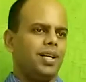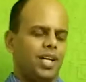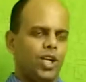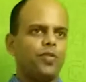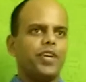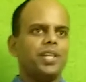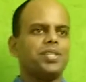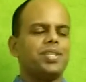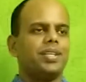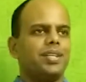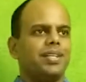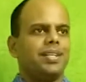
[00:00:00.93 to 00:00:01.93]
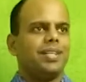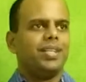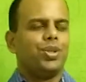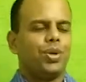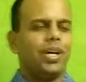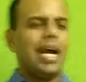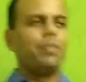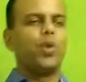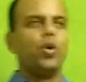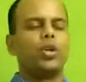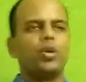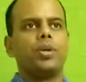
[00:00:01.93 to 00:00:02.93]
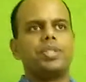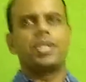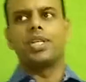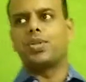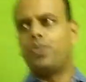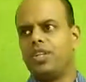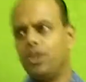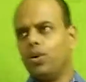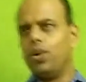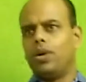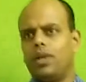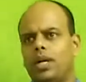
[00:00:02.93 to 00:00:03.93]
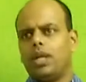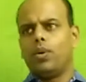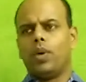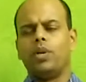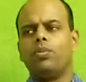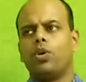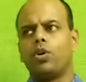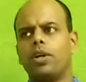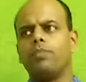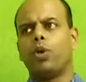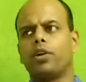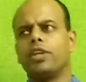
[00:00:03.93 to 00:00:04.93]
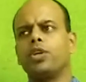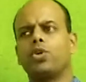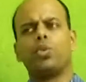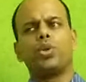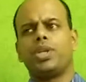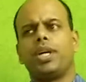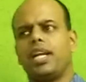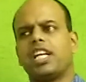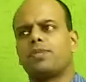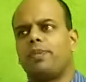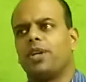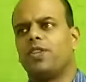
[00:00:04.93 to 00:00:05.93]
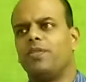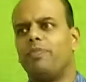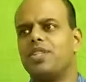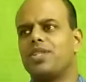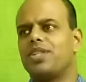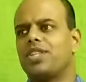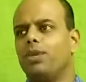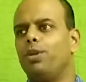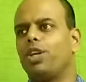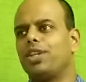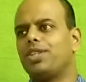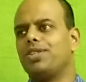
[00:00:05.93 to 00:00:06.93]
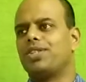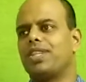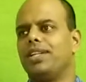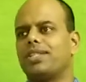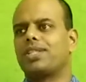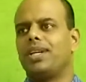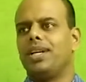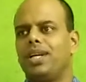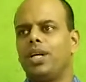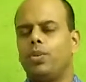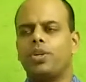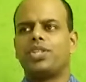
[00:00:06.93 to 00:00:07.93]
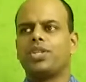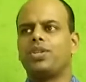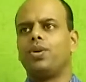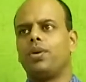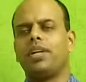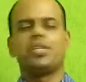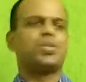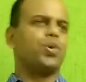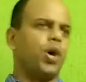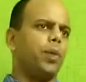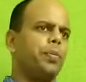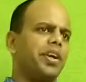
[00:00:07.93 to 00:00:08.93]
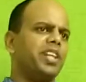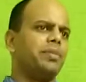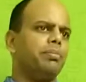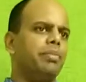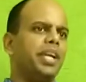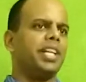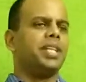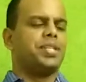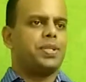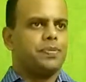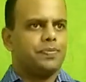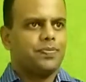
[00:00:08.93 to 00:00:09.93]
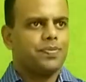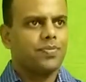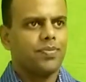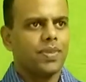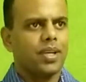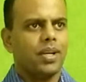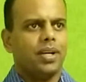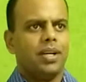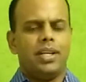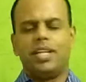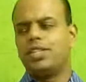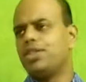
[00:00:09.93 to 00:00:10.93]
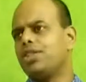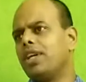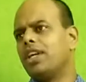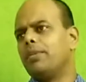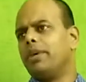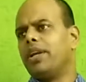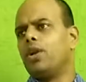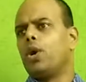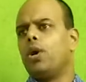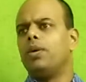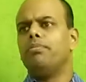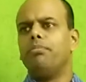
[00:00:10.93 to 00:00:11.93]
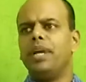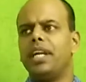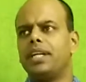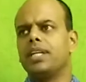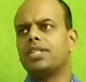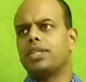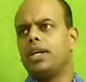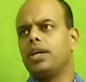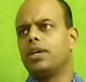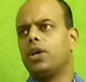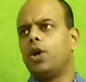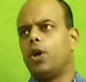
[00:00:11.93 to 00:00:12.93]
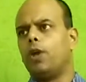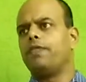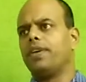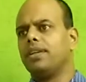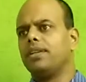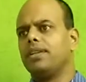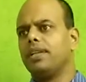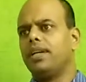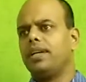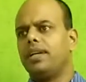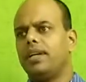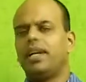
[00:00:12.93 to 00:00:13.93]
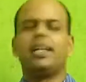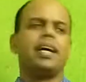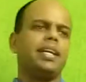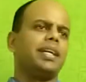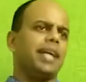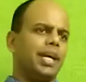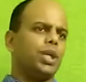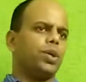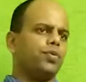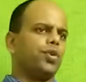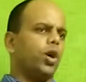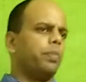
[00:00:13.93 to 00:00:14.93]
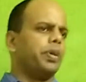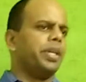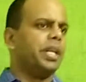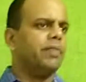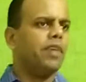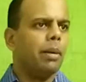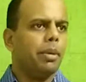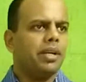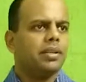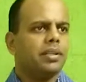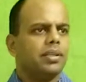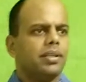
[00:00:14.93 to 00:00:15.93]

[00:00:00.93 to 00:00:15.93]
Hello friends, today I am going to discuss with you one more important crucial aspect of business communication skills, which is known as corporate meetings. Ladies and gentlemen, meetings occur often in any kind of corporate environment